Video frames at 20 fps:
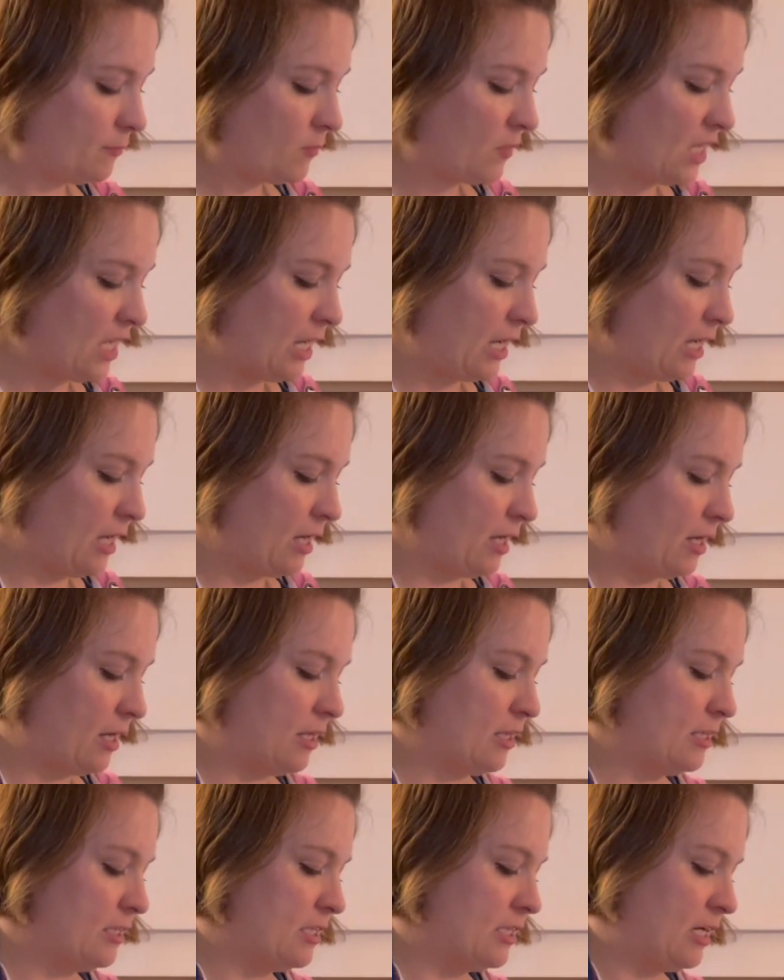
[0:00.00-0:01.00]

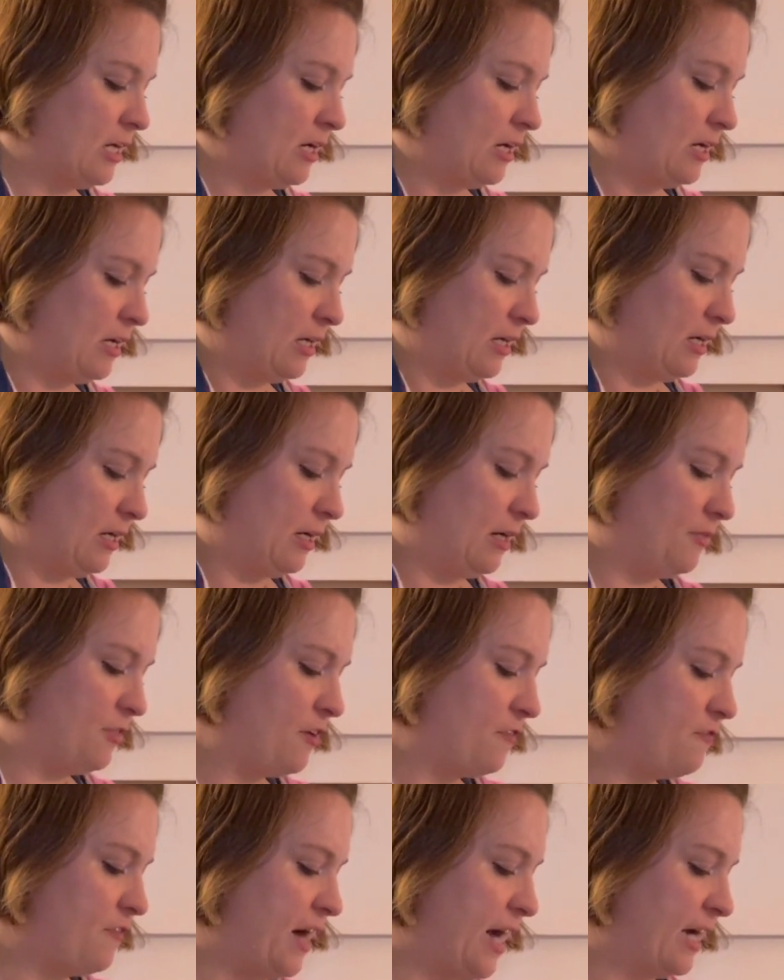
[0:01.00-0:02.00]
And the
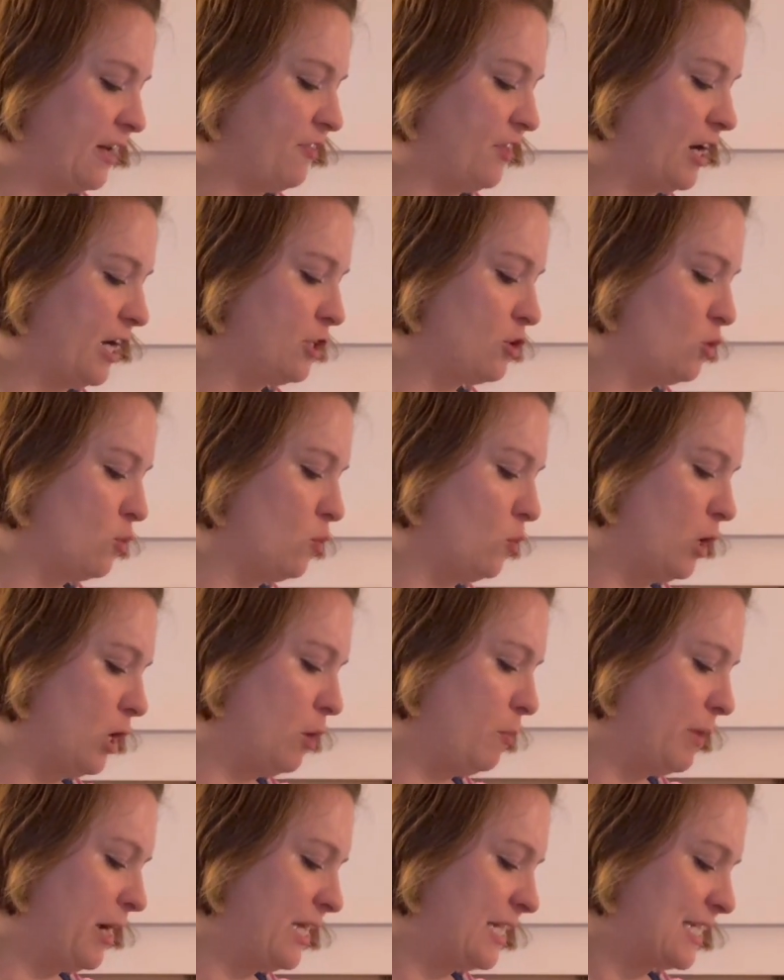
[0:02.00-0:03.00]
fact that I don't
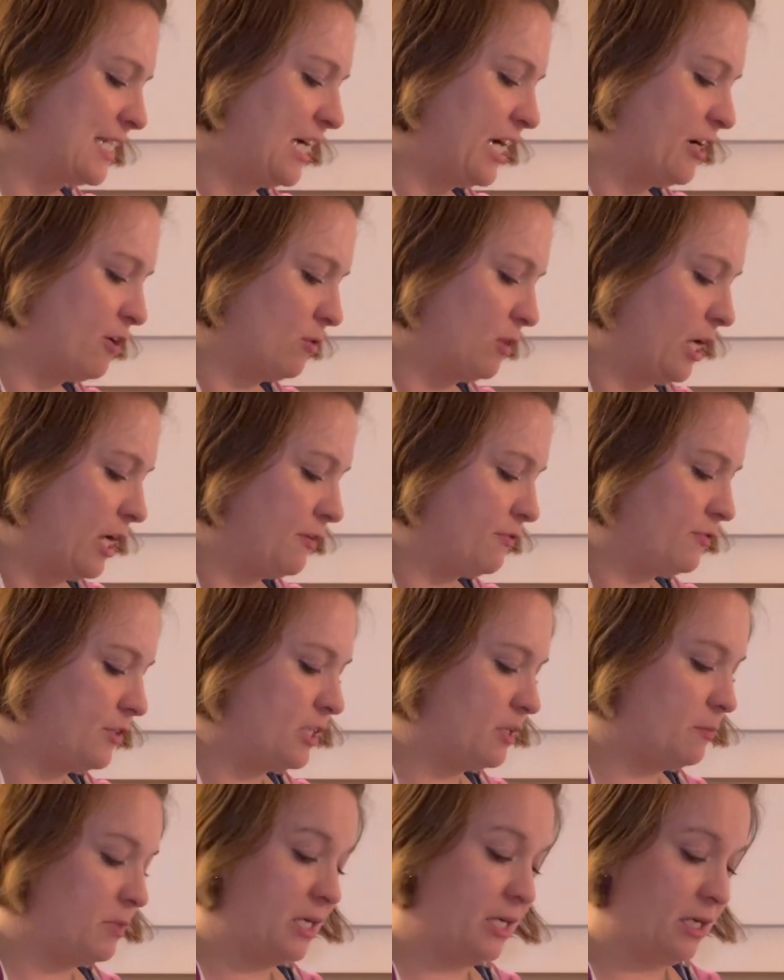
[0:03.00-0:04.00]
want my entire life
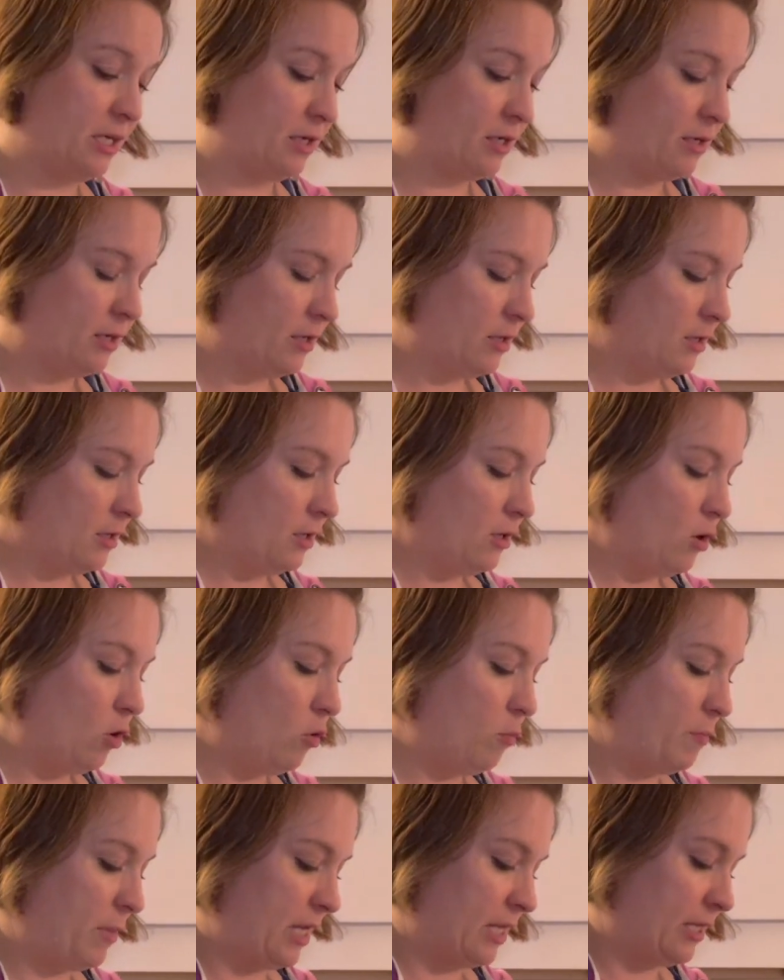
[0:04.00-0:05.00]
to be
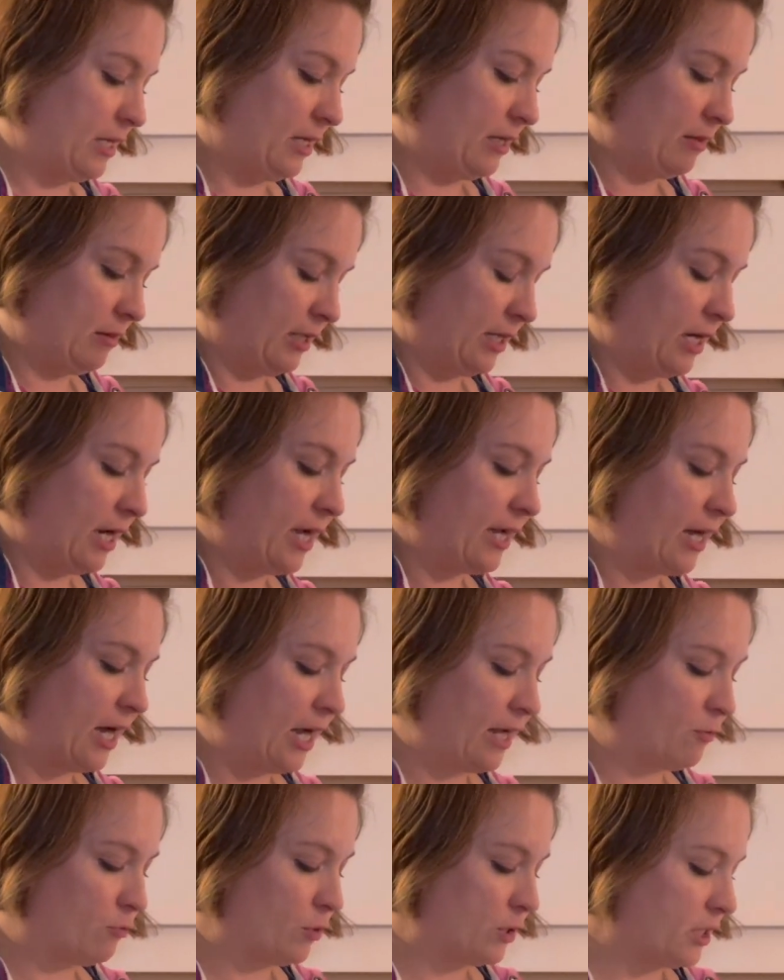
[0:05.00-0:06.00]
homemaking.
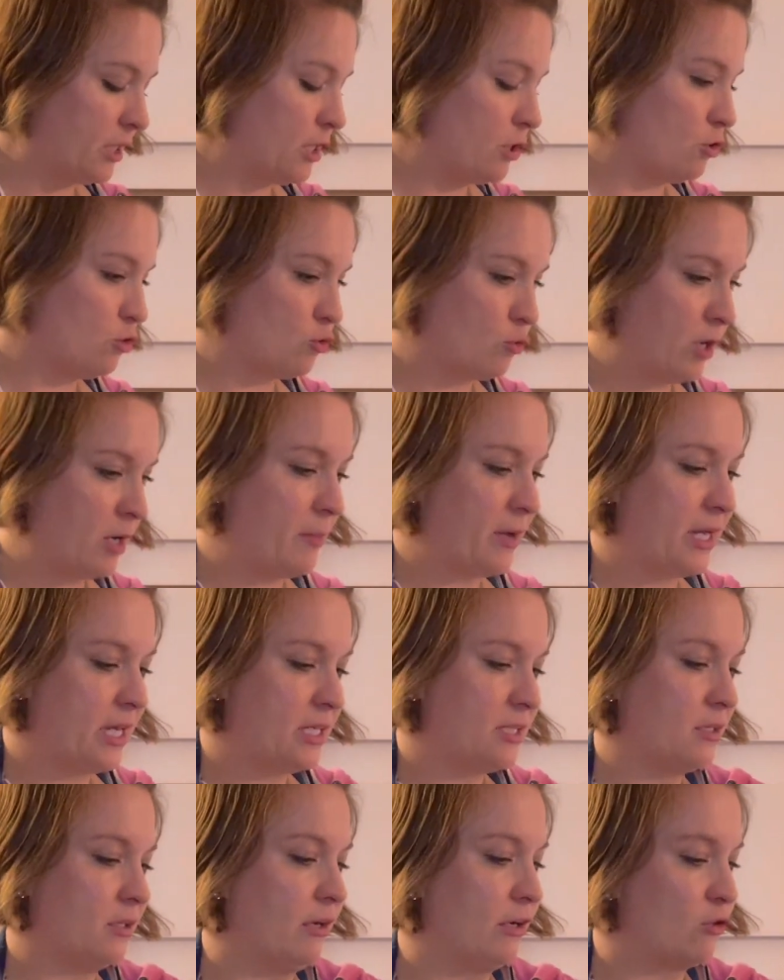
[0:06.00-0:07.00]
I really enjoy my
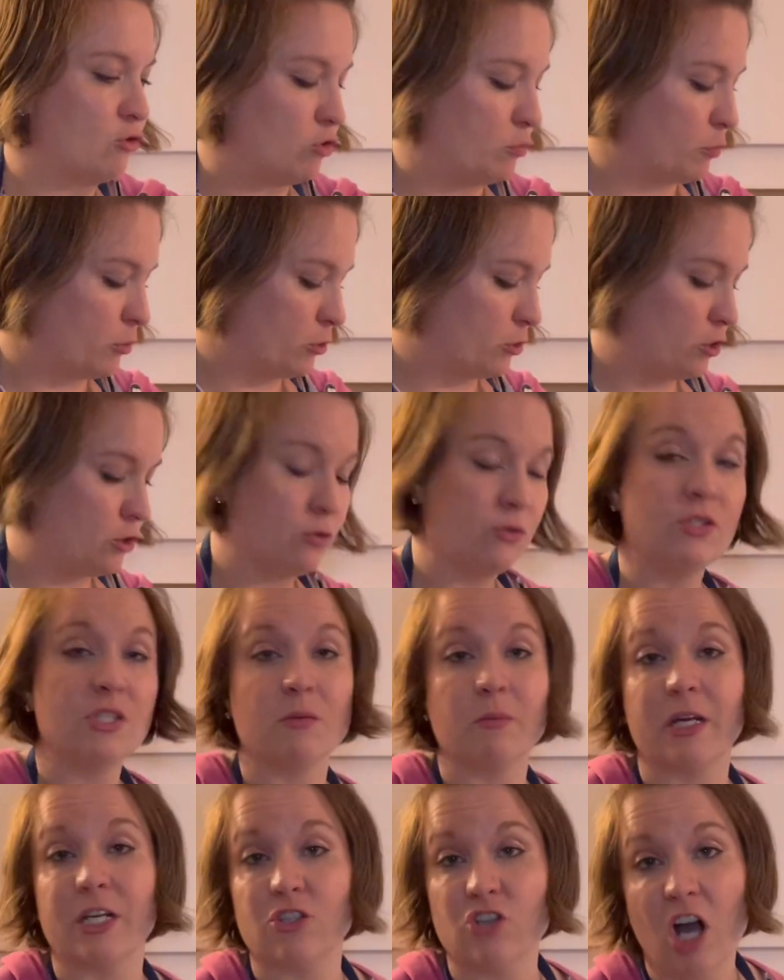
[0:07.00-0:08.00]
intellectual pursuits in
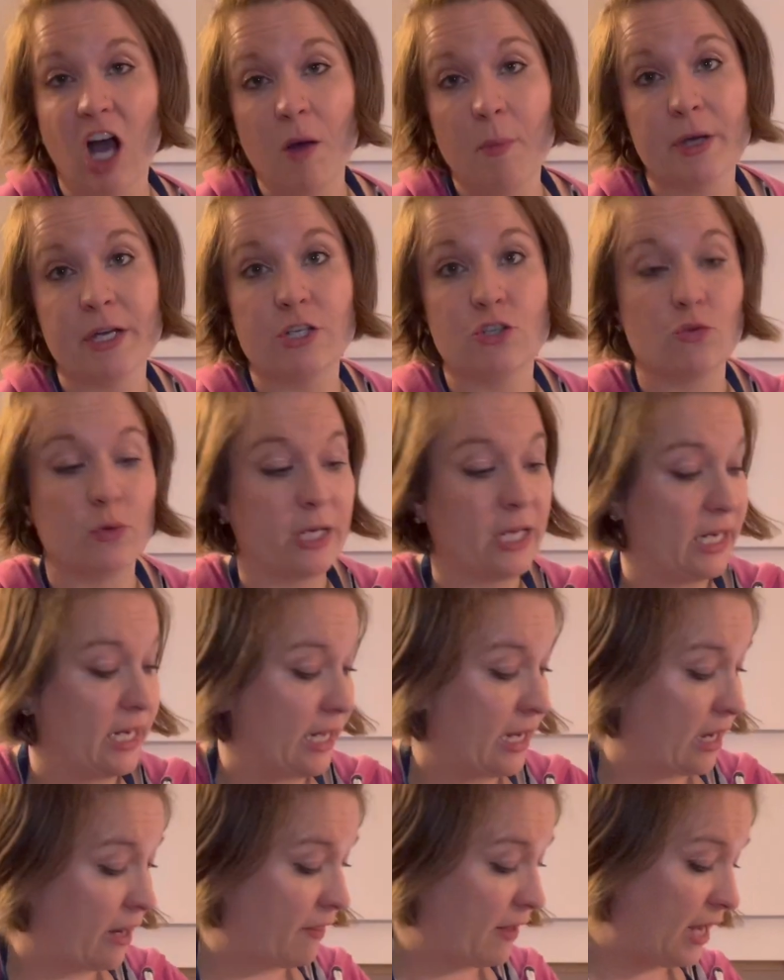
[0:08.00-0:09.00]
my job. I enjoy
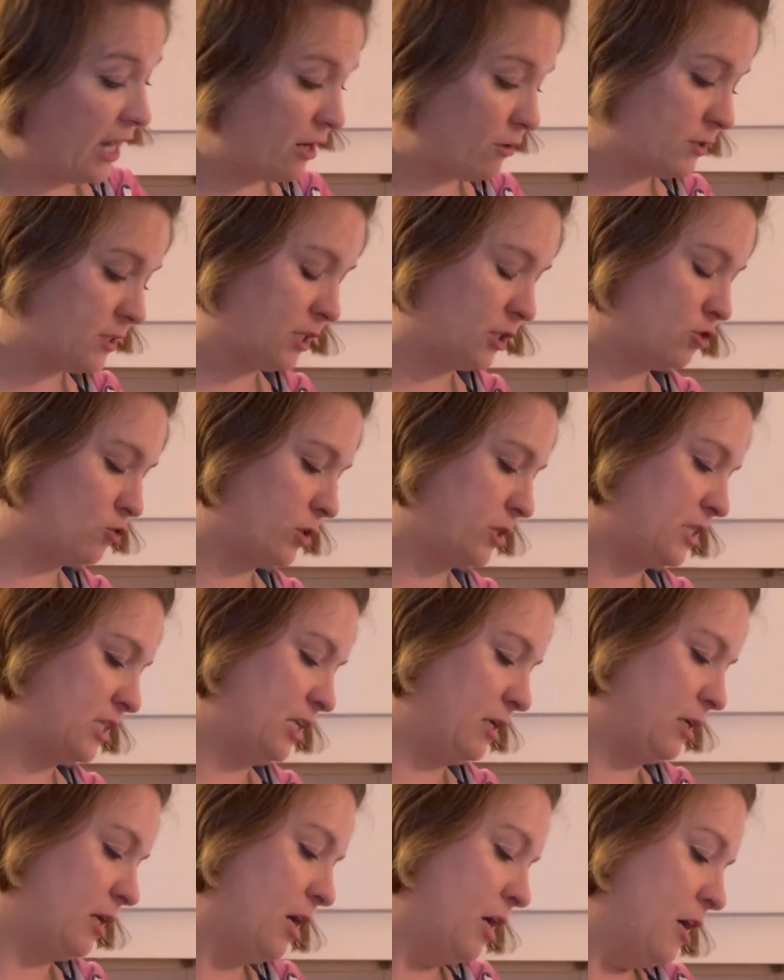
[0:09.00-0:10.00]
getting out of the house. I enjoy
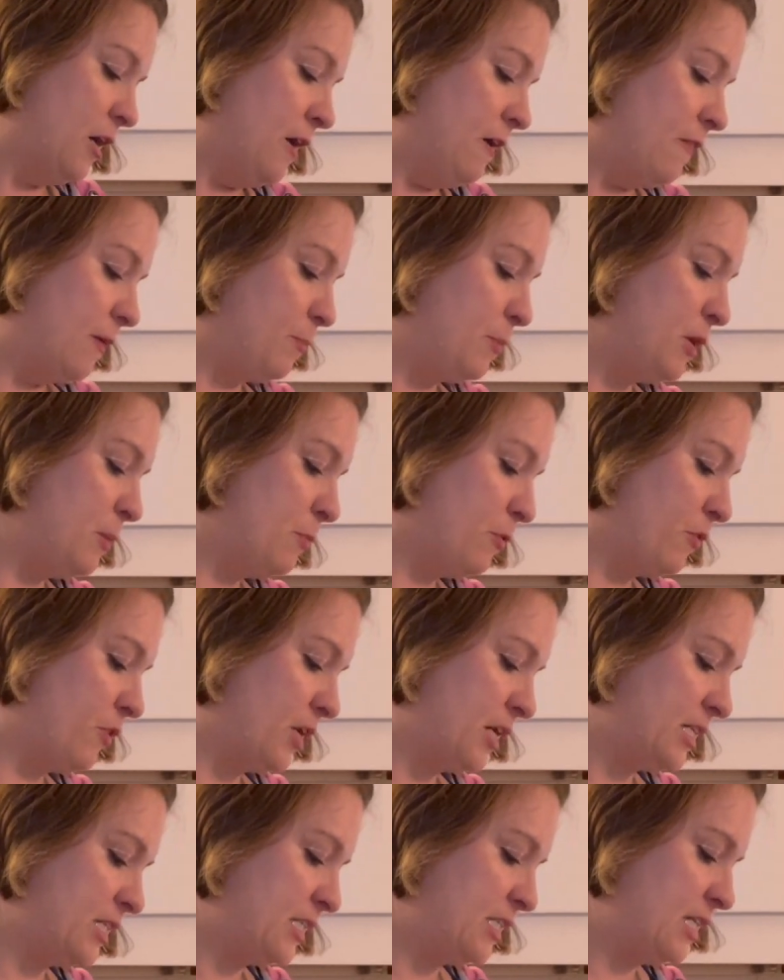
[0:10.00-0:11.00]
seeing the people that
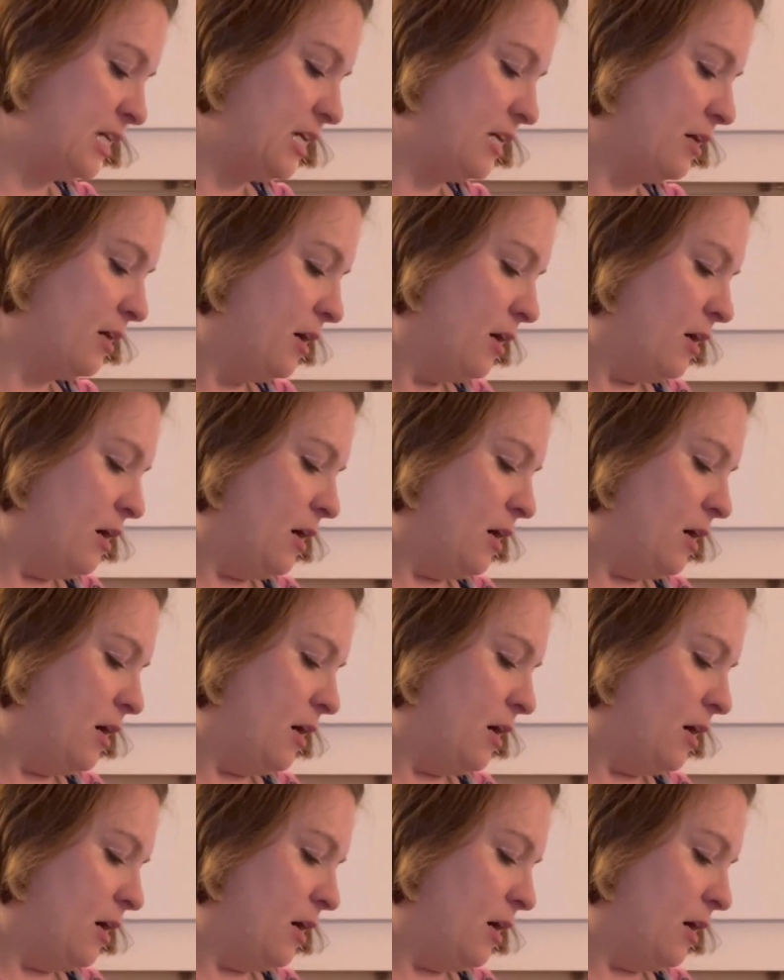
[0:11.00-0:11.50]
I see.